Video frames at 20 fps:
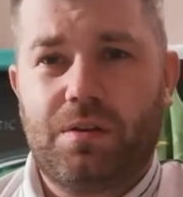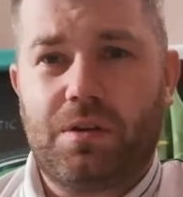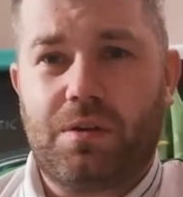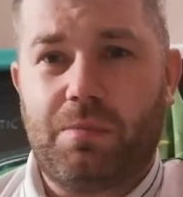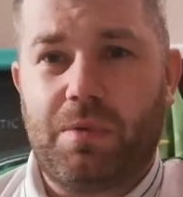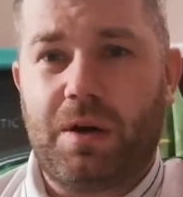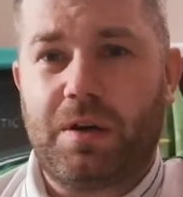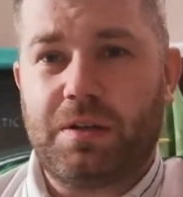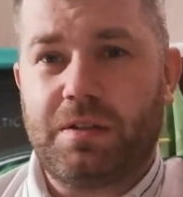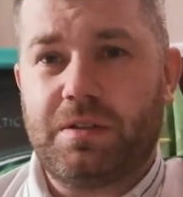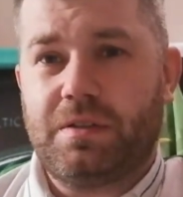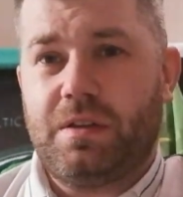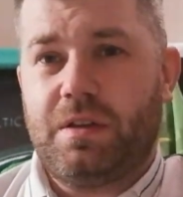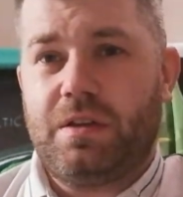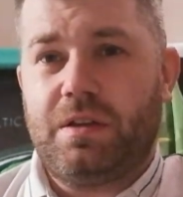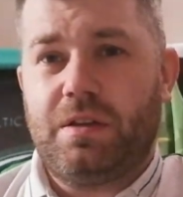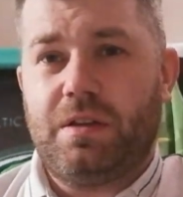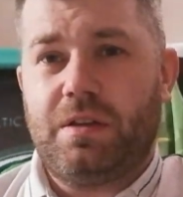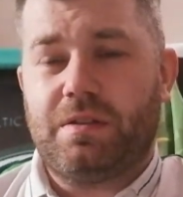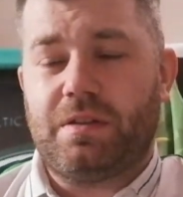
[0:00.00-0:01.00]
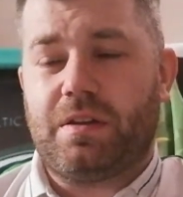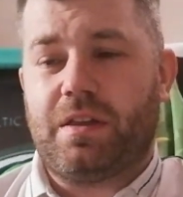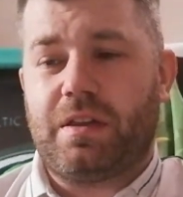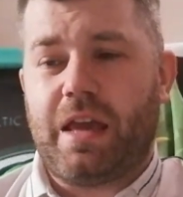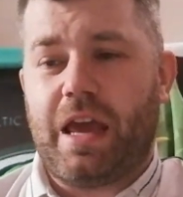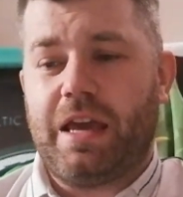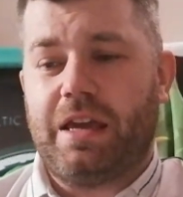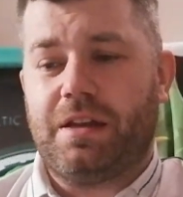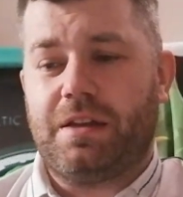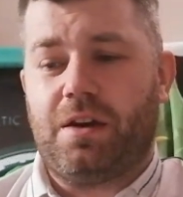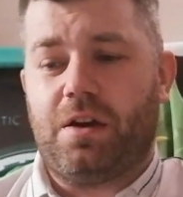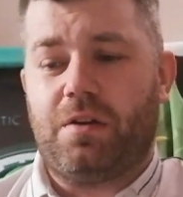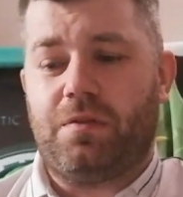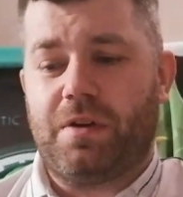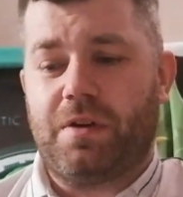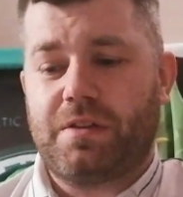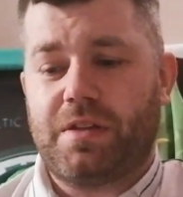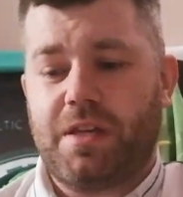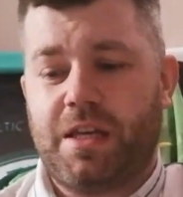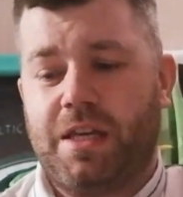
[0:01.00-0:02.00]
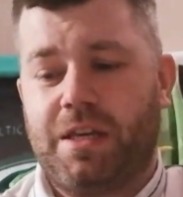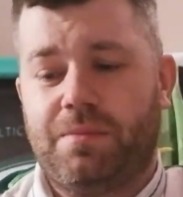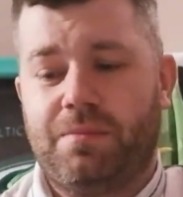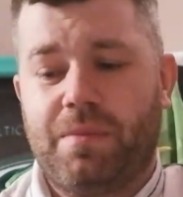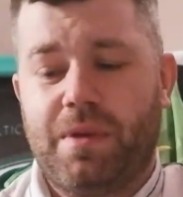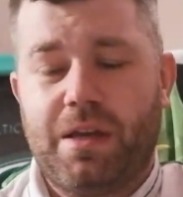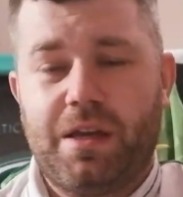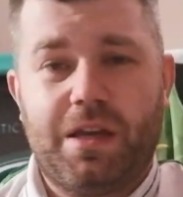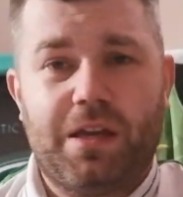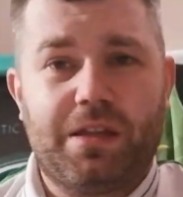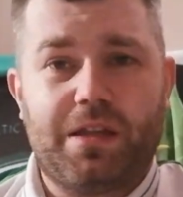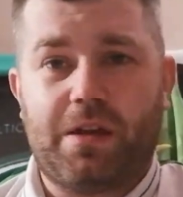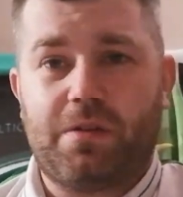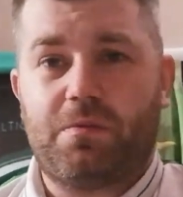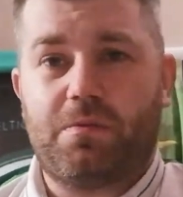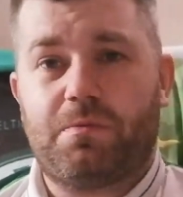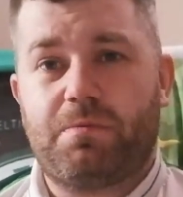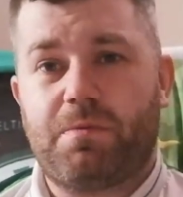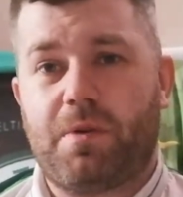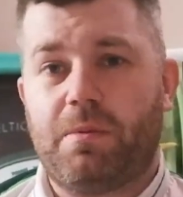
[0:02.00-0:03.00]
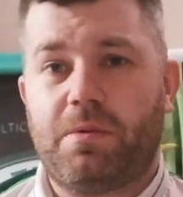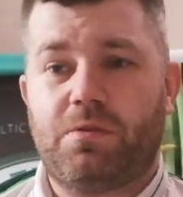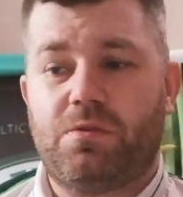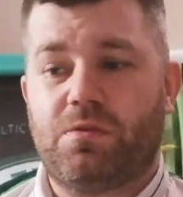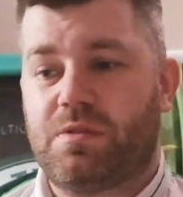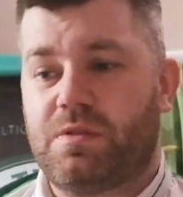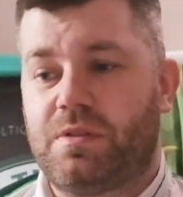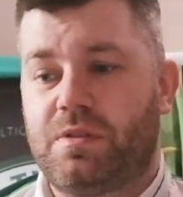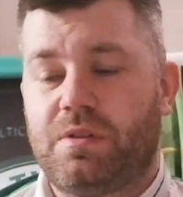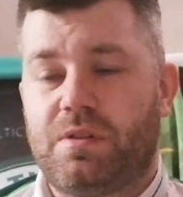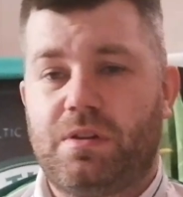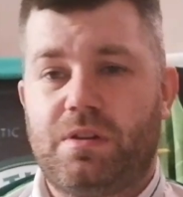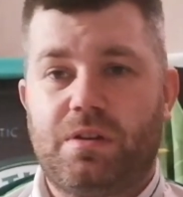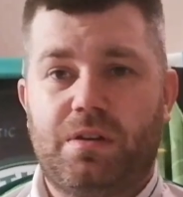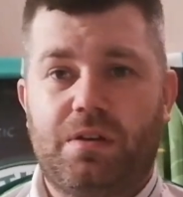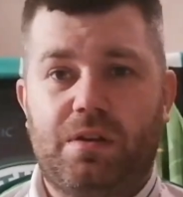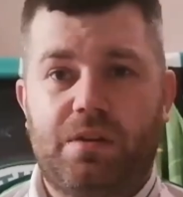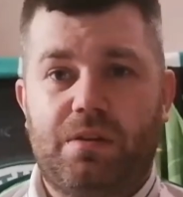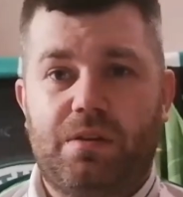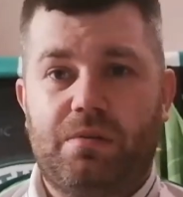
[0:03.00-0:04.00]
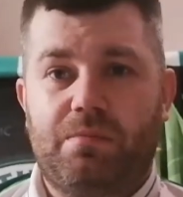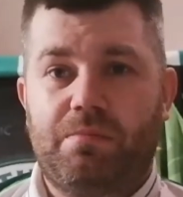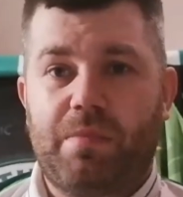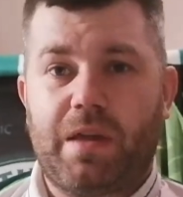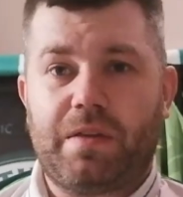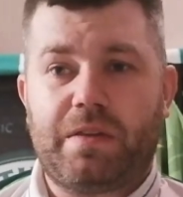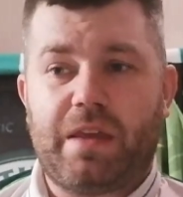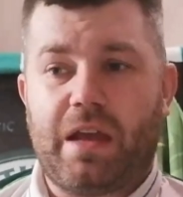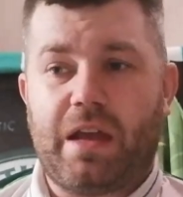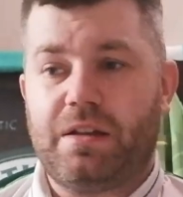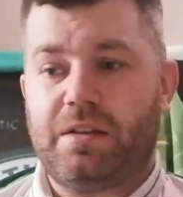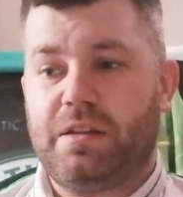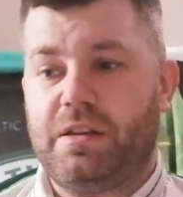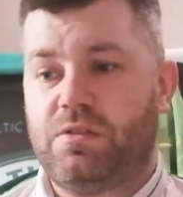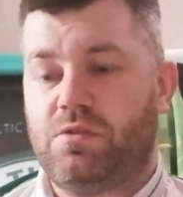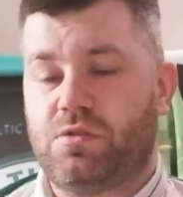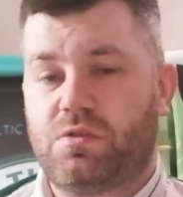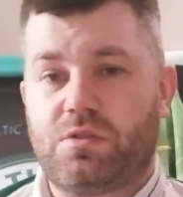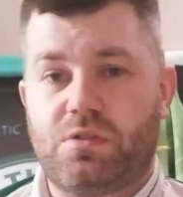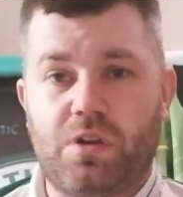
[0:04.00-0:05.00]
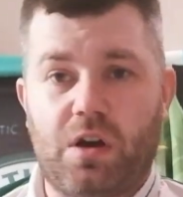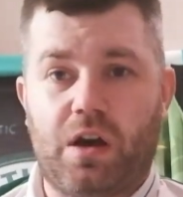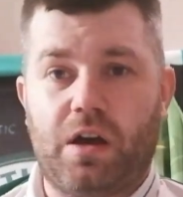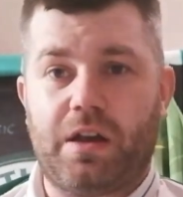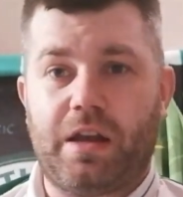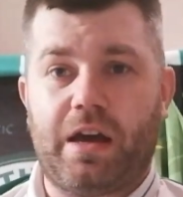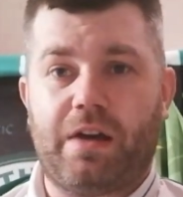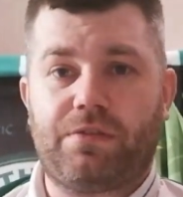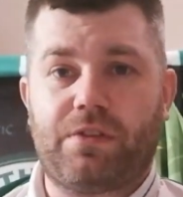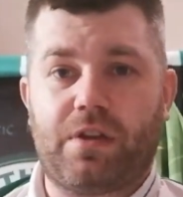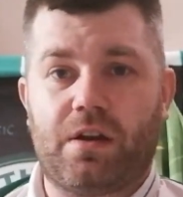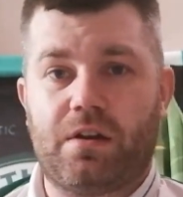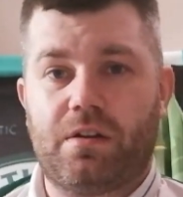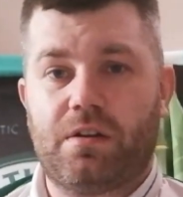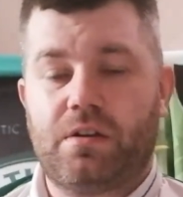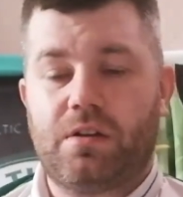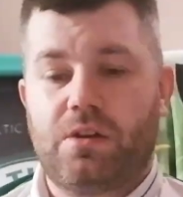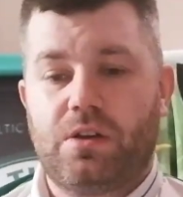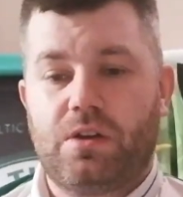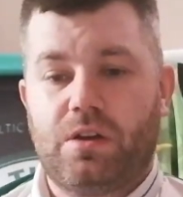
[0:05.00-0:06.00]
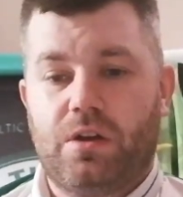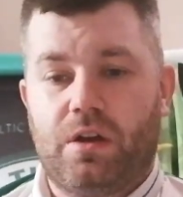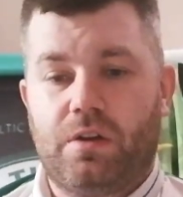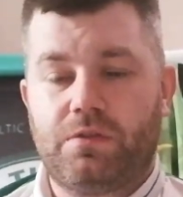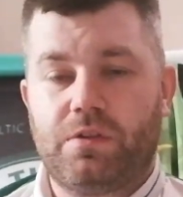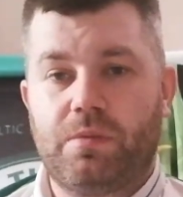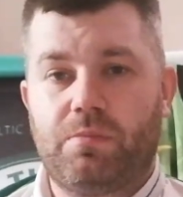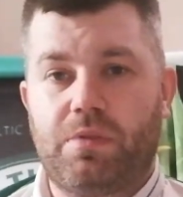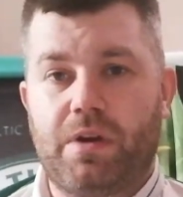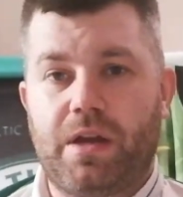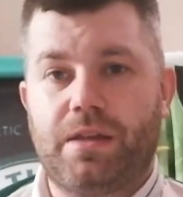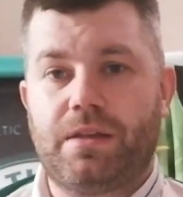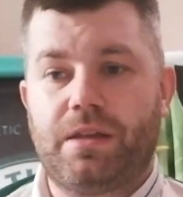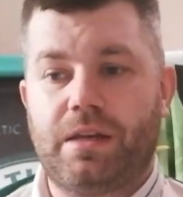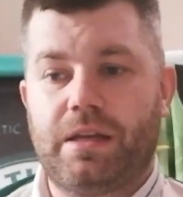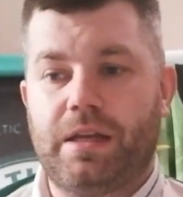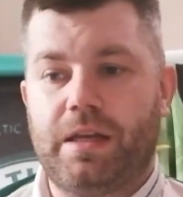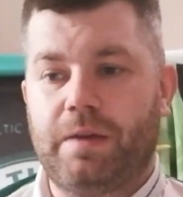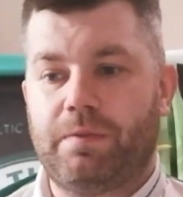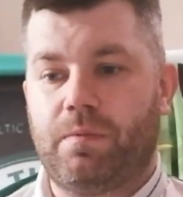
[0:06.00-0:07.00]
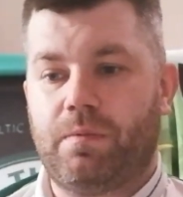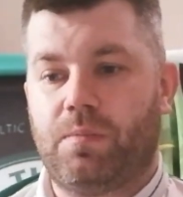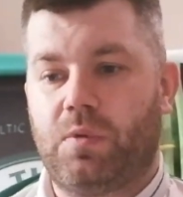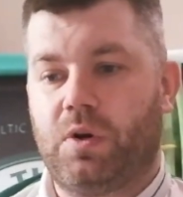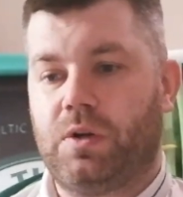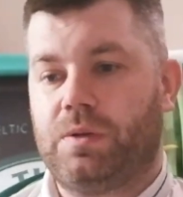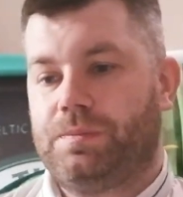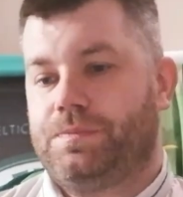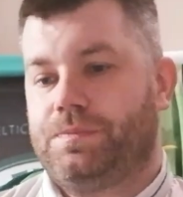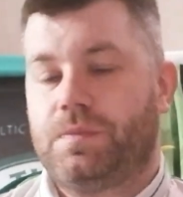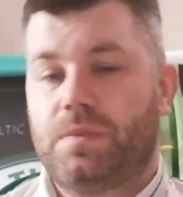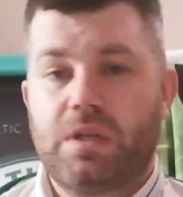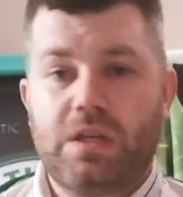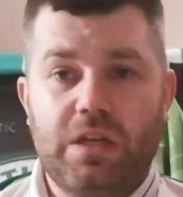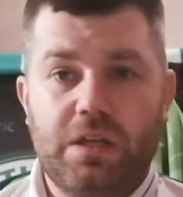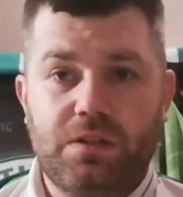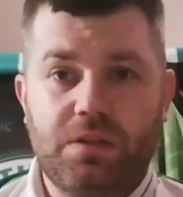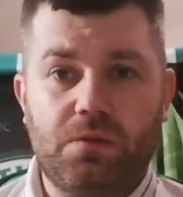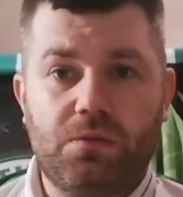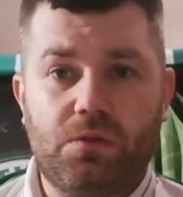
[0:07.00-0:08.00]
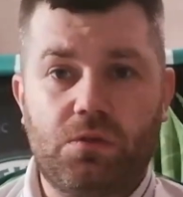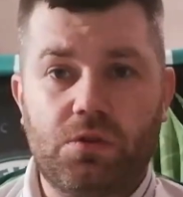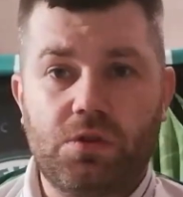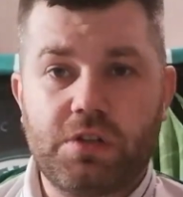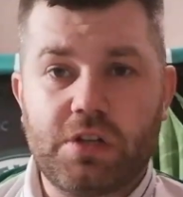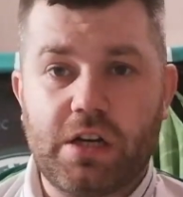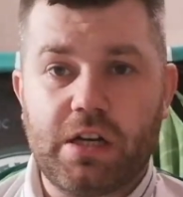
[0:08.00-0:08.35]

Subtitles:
come on, he's at the taking over a team. That was probably just mentality just gone after obviously Brendan leaving, but he's doing a good